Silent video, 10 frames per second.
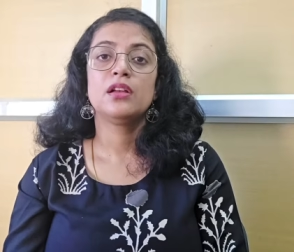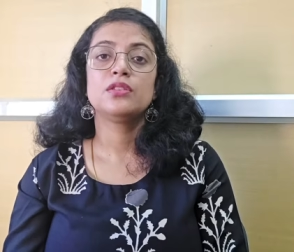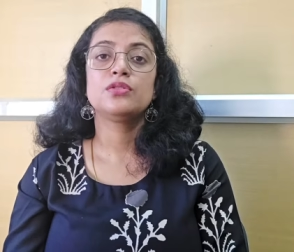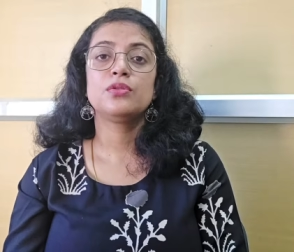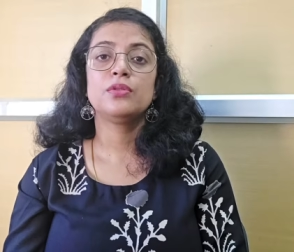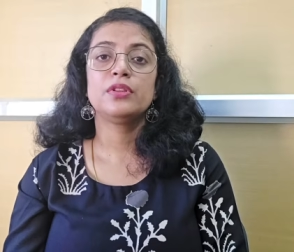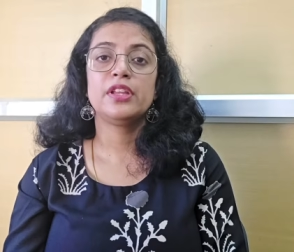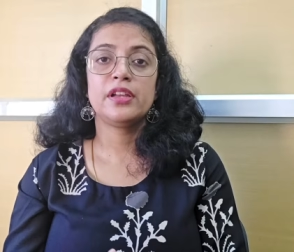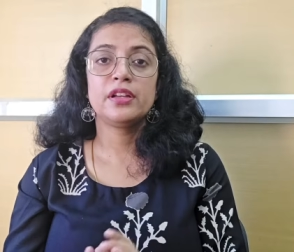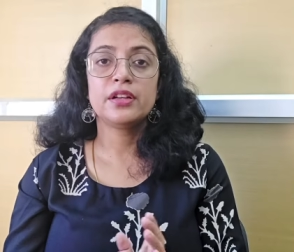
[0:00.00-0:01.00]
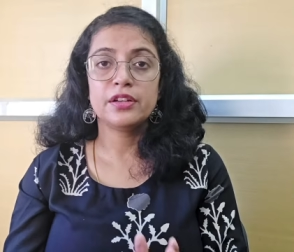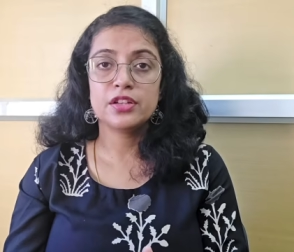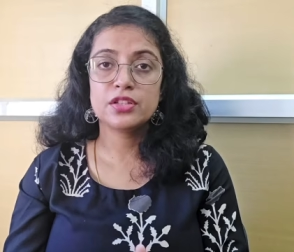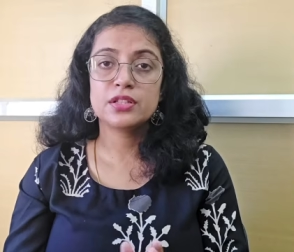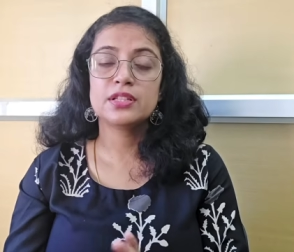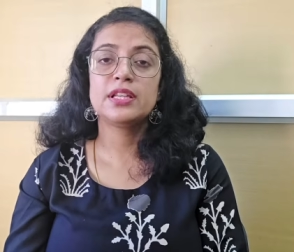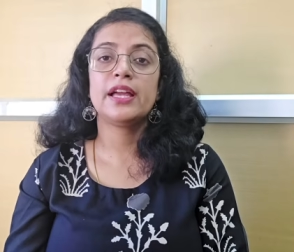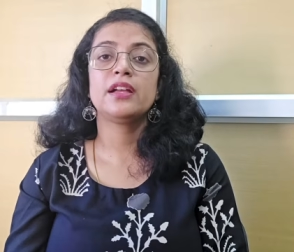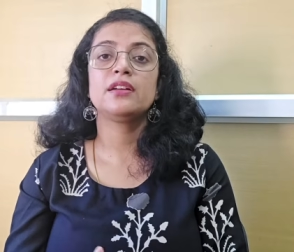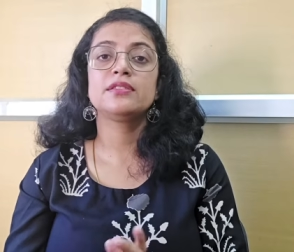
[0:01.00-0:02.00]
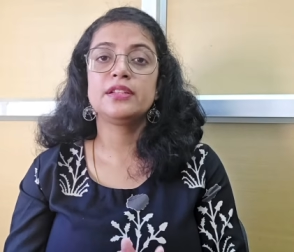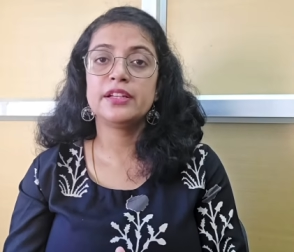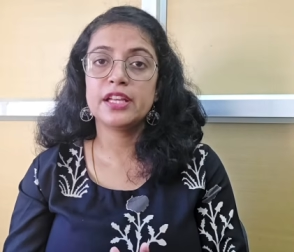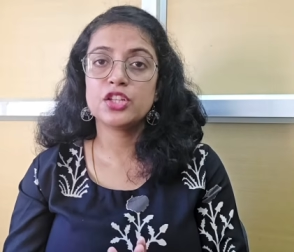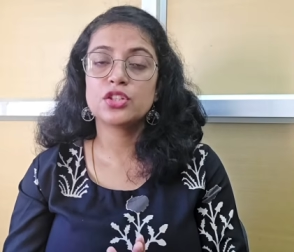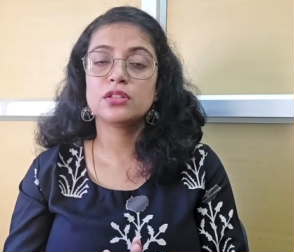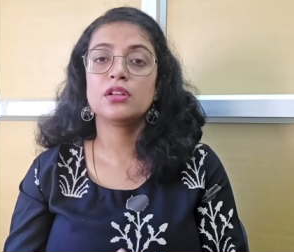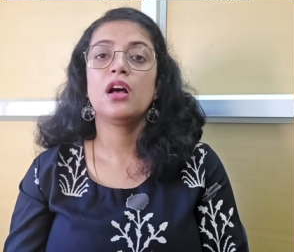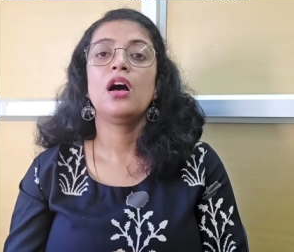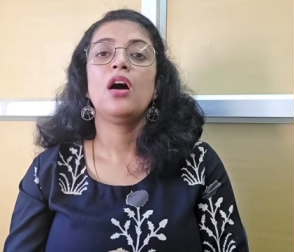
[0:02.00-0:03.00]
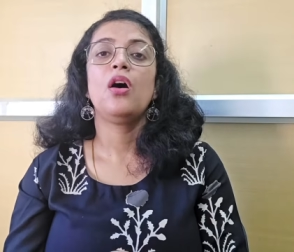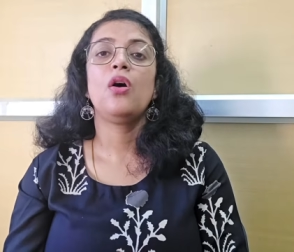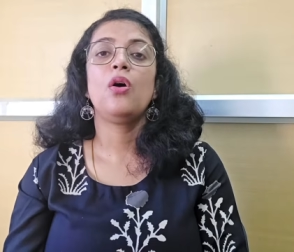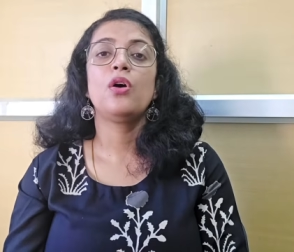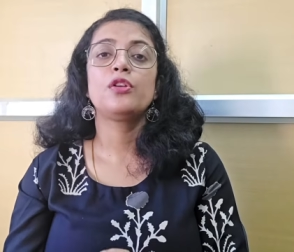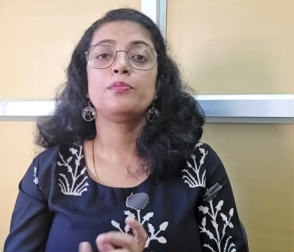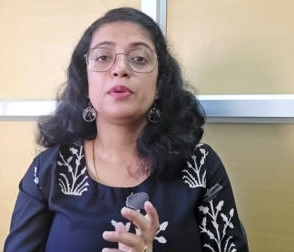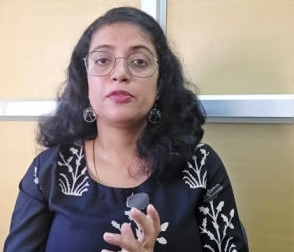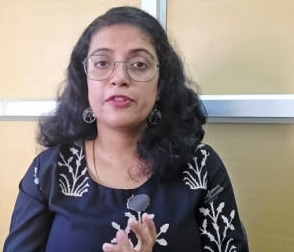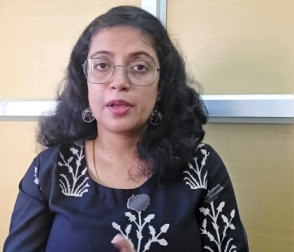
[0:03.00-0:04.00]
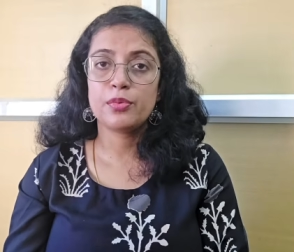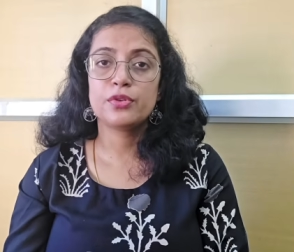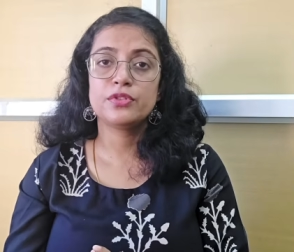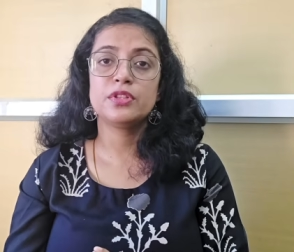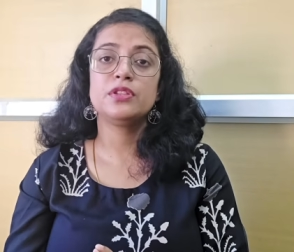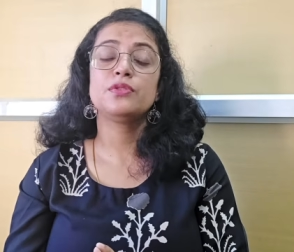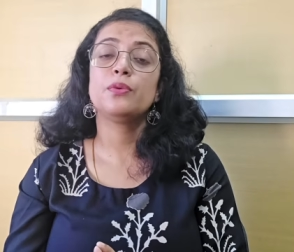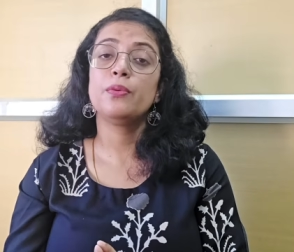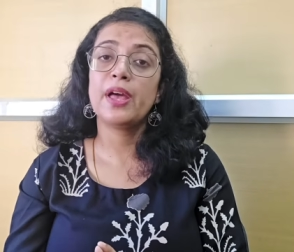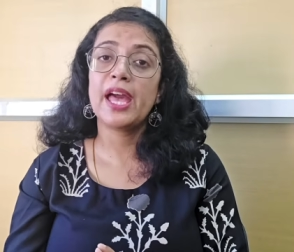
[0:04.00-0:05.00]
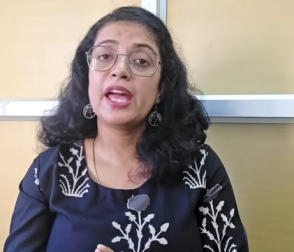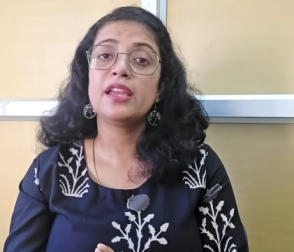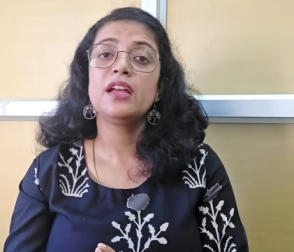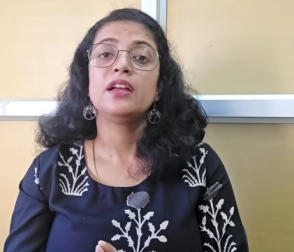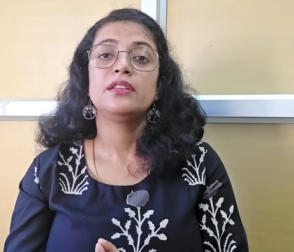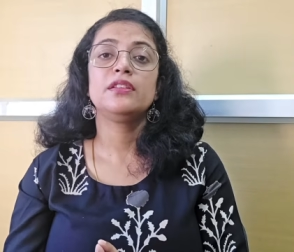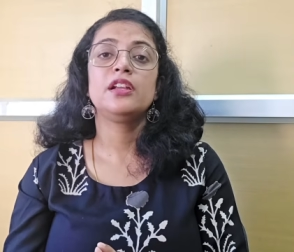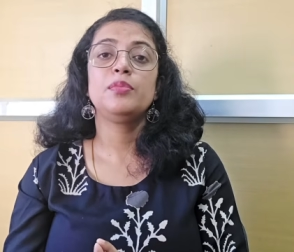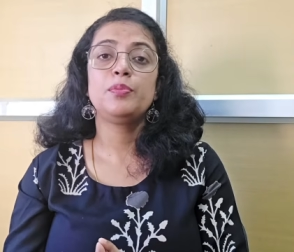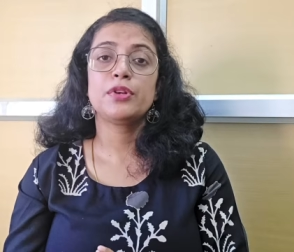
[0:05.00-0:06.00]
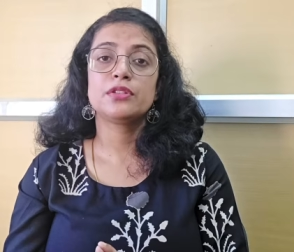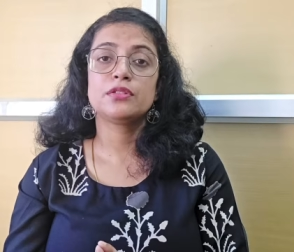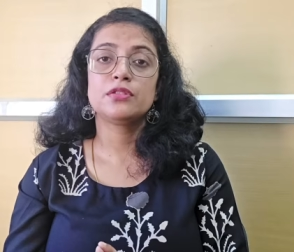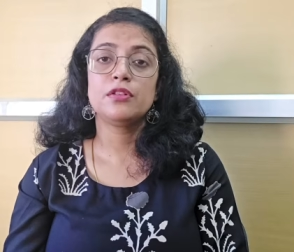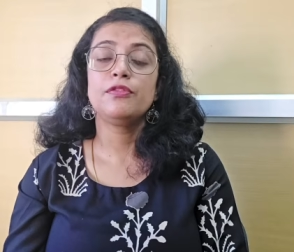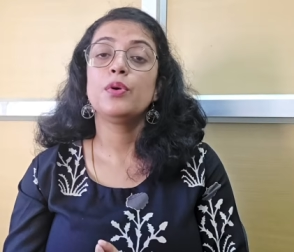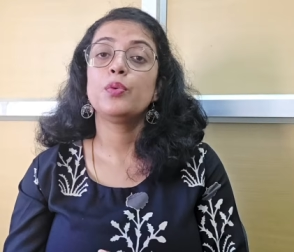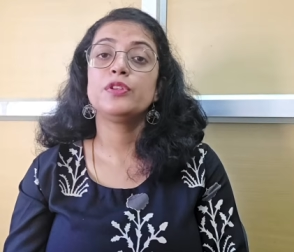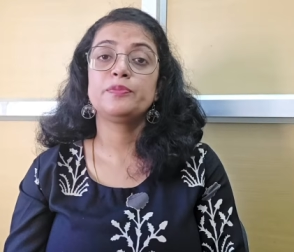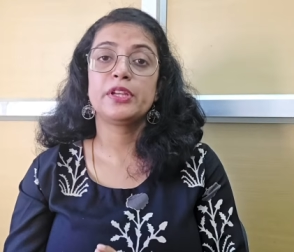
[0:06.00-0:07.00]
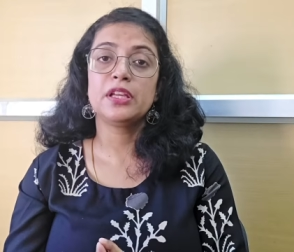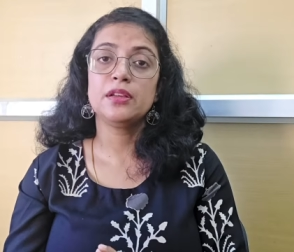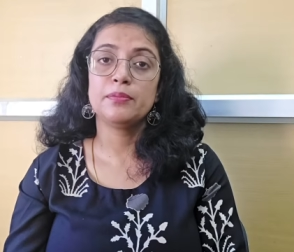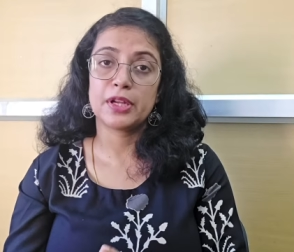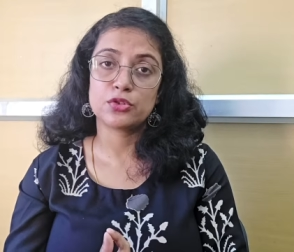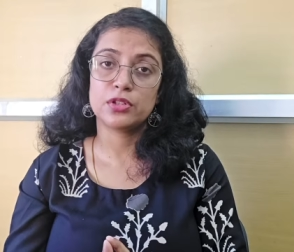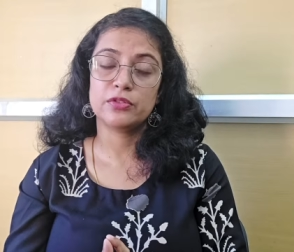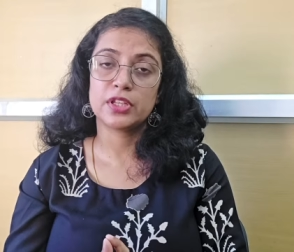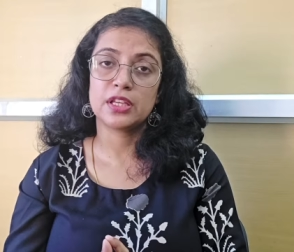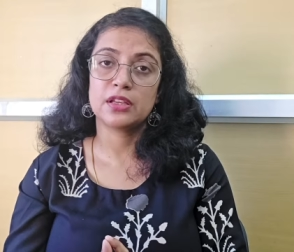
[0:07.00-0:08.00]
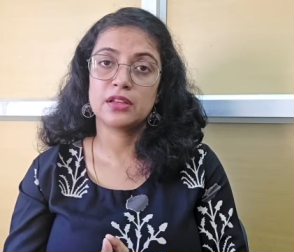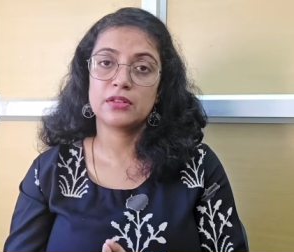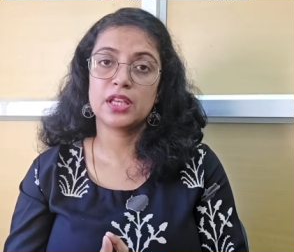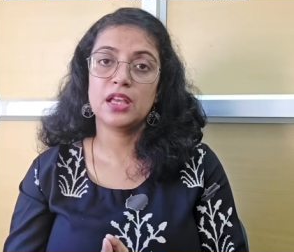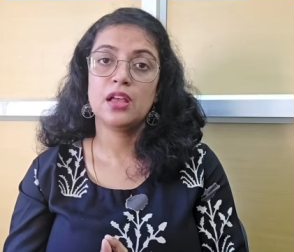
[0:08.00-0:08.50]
So there are conditions like consolidation or maybe fibrosis where there will be presence of whispering pectriloquy. Okay.